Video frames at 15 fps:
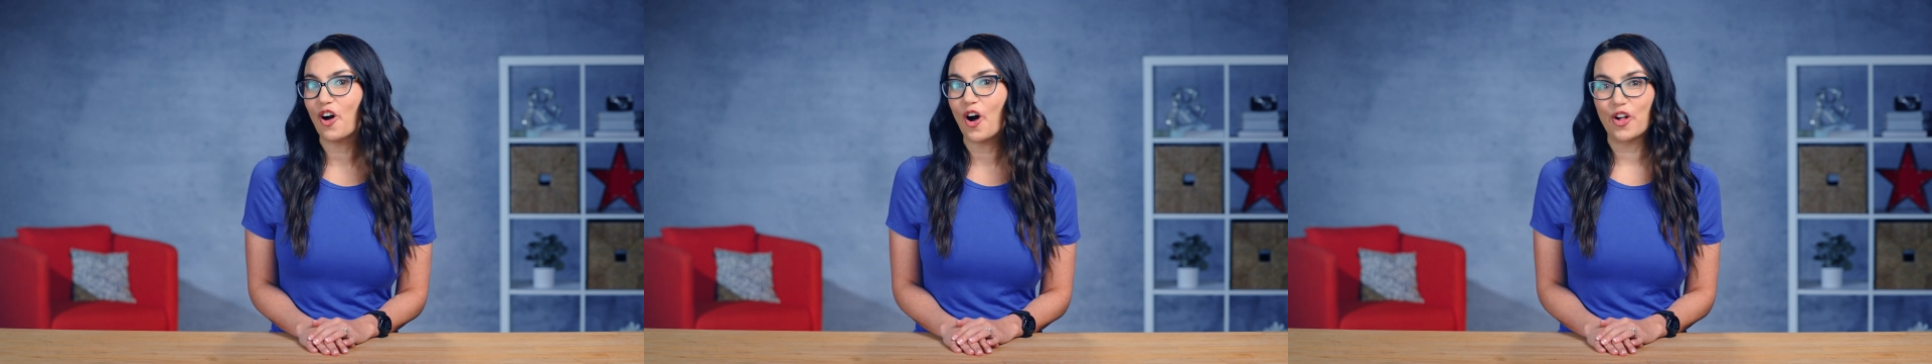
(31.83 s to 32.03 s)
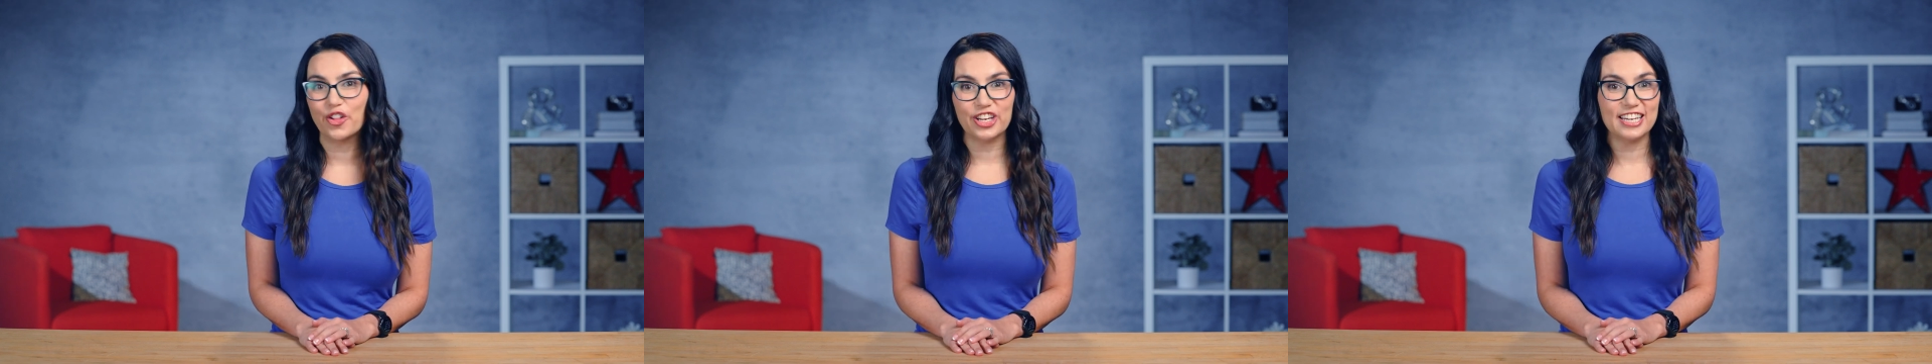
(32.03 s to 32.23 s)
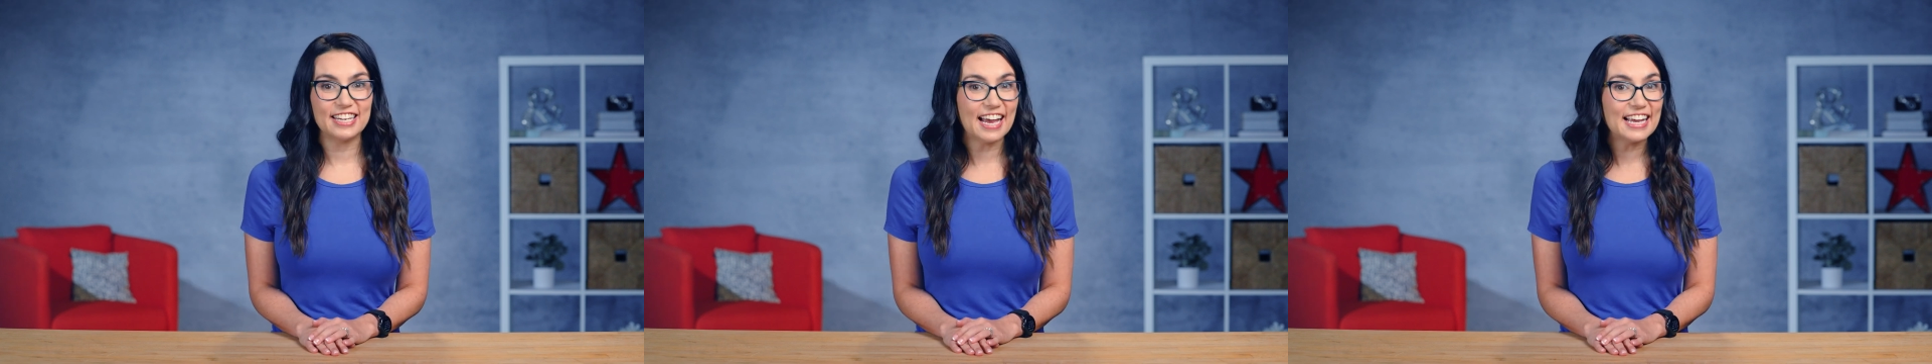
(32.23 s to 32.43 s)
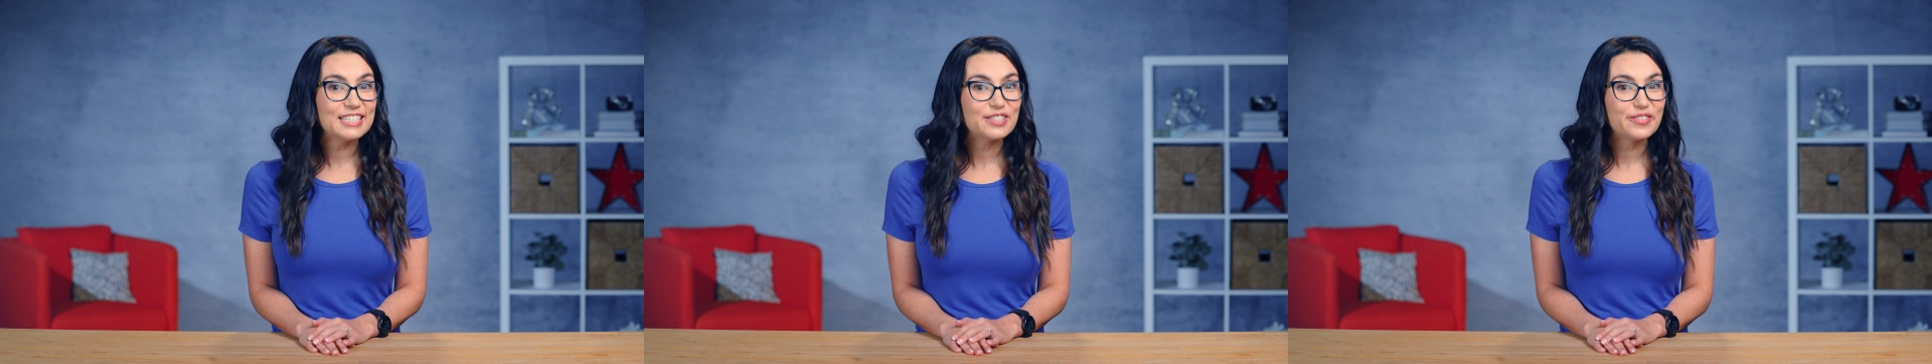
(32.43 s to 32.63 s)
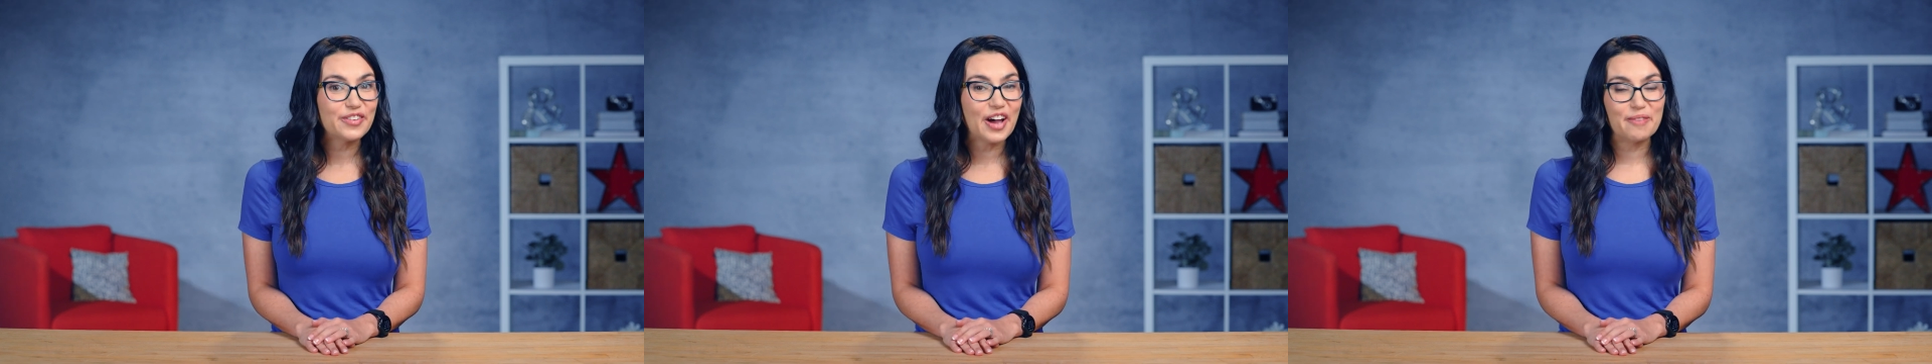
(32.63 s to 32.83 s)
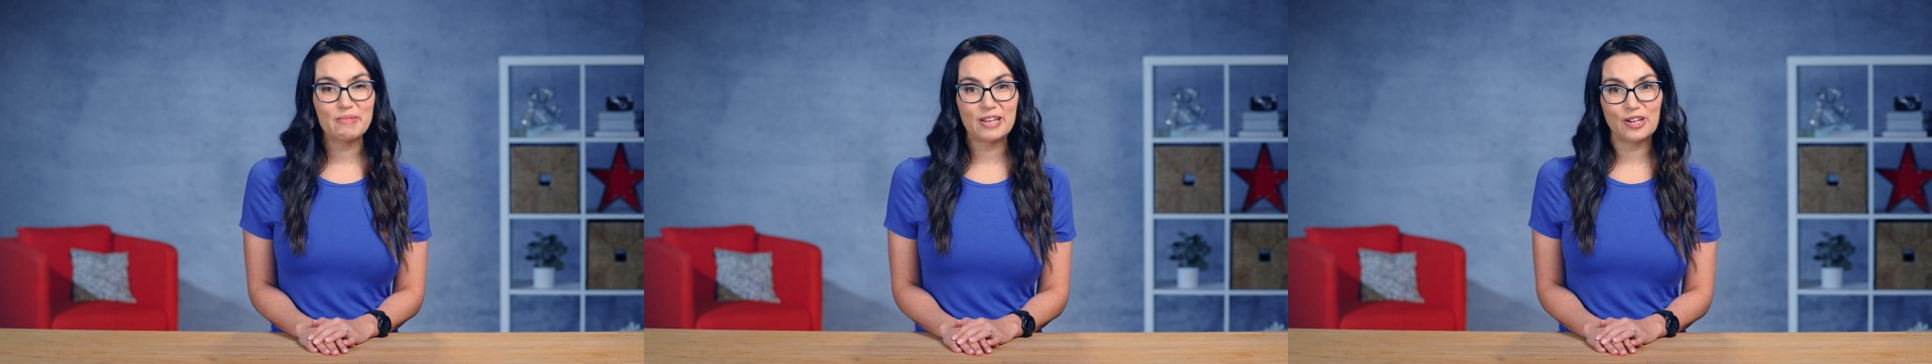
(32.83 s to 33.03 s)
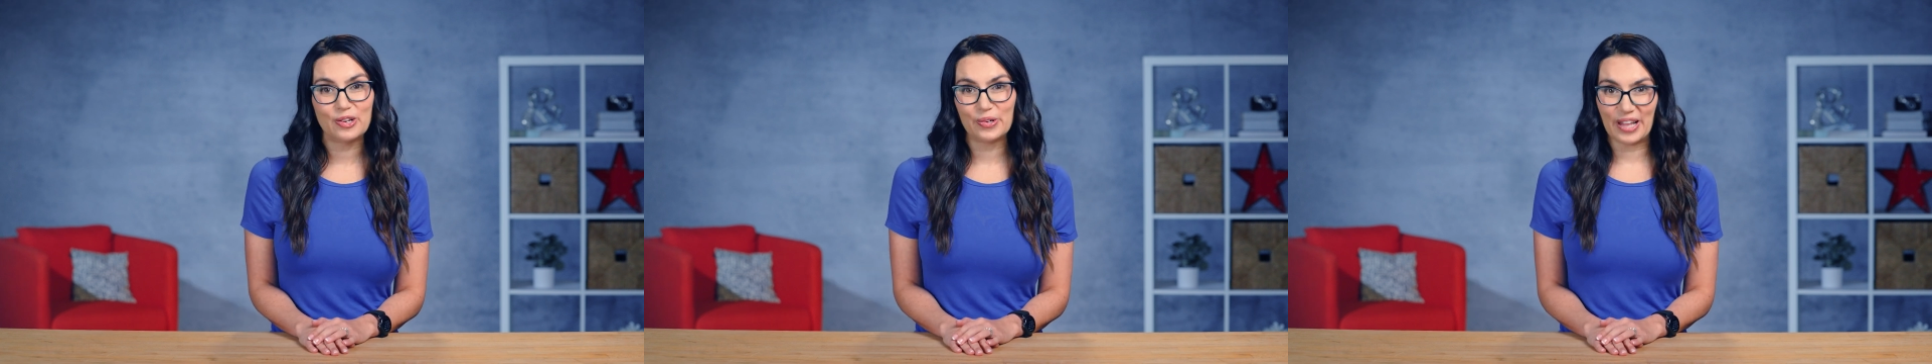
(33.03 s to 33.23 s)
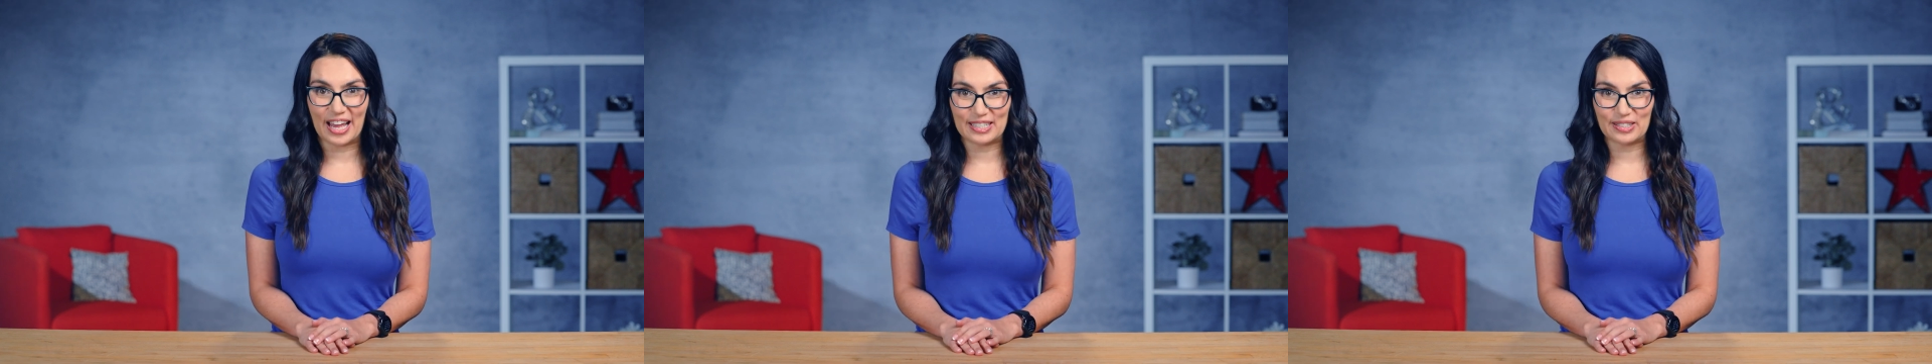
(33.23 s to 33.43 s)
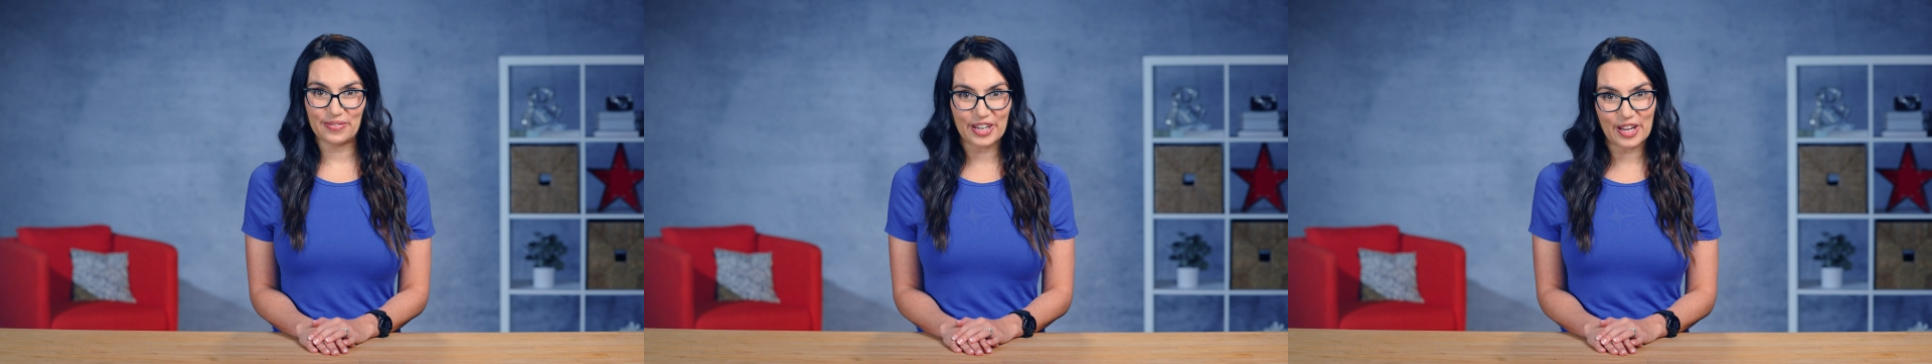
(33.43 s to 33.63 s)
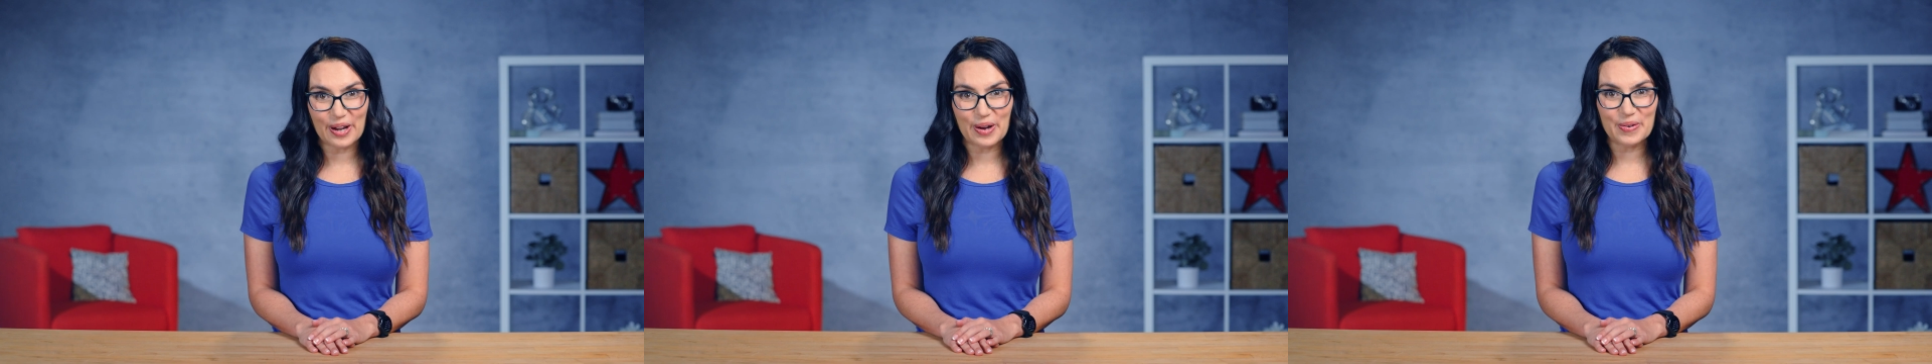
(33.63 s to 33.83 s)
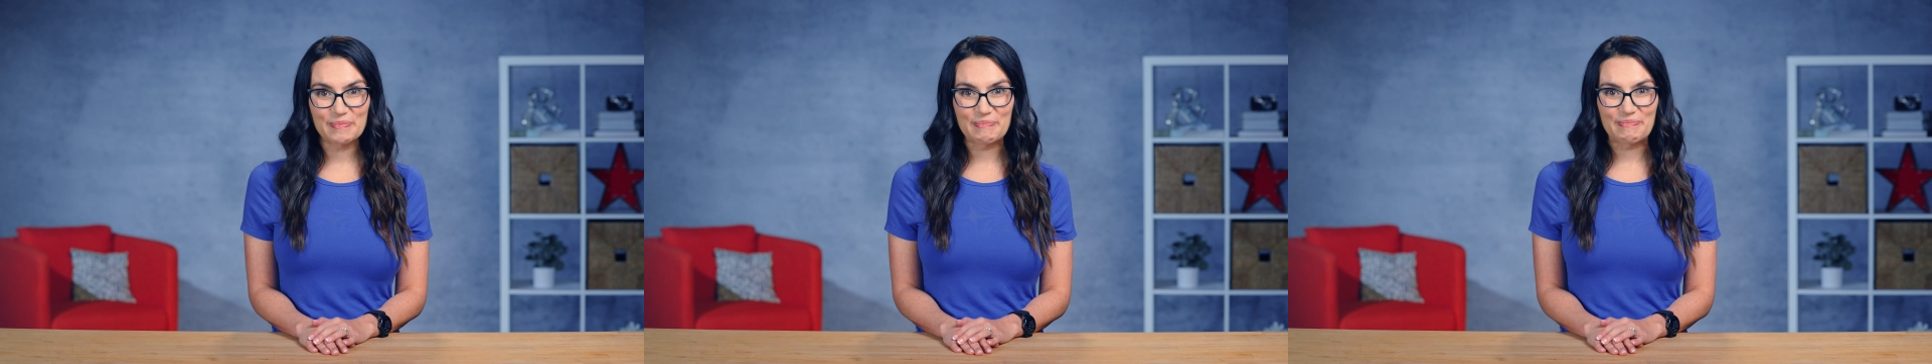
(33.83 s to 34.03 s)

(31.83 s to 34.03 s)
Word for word: all in a nice five minute or less video.